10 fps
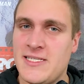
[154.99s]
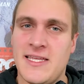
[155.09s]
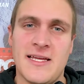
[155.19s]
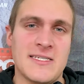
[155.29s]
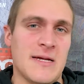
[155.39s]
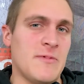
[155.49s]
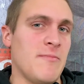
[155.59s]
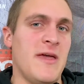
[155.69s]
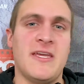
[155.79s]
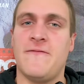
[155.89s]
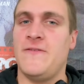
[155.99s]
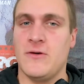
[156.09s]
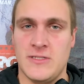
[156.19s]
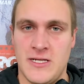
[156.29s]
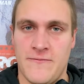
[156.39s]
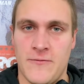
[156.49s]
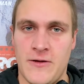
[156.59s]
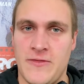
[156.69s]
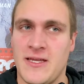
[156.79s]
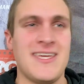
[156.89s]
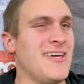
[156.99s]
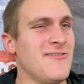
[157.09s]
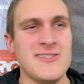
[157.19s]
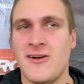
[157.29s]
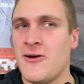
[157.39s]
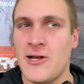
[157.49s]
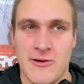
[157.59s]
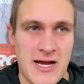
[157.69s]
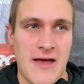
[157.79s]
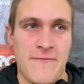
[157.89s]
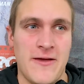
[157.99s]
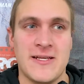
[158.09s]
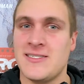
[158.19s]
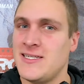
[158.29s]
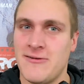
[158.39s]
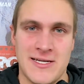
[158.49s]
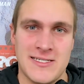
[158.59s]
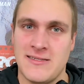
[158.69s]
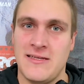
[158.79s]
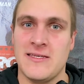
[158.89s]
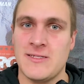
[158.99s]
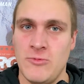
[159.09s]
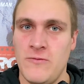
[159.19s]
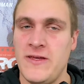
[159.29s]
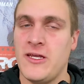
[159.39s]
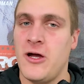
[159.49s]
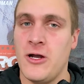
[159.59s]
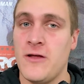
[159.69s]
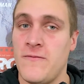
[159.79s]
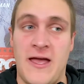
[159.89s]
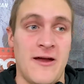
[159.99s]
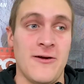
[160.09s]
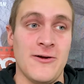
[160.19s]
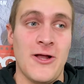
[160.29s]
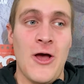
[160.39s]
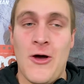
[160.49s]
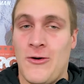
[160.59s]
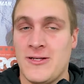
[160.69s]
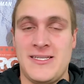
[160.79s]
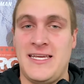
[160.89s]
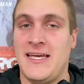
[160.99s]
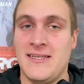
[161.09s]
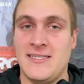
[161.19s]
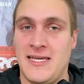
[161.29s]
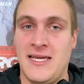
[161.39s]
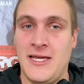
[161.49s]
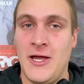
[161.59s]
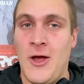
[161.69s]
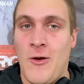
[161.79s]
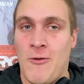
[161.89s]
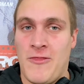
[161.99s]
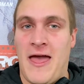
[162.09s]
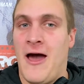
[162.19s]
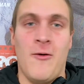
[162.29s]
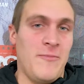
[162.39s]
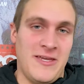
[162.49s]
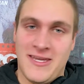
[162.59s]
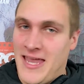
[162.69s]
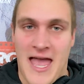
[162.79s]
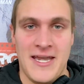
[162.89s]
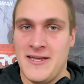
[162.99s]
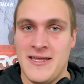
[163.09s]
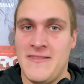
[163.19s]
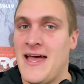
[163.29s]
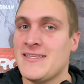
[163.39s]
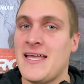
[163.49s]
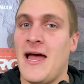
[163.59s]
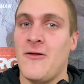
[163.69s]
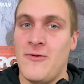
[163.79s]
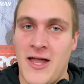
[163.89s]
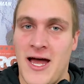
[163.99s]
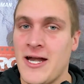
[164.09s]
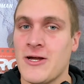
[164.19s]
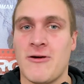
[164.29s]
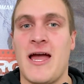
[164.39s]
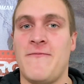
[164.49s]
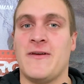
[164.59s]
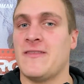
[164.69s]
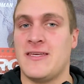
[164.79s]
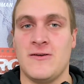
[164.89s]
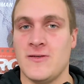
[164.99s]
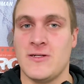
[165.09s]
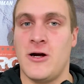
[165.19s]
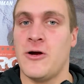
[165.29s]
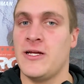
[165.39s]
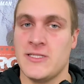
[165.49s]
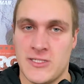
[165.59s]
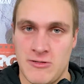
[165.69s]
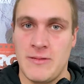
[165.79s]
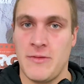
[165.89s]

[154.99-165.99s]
things up to make it feel different. The kills aren't graphic. Seriously, this movie could have aired on TNT without being edited. That's how non-graphic the kills are in Scream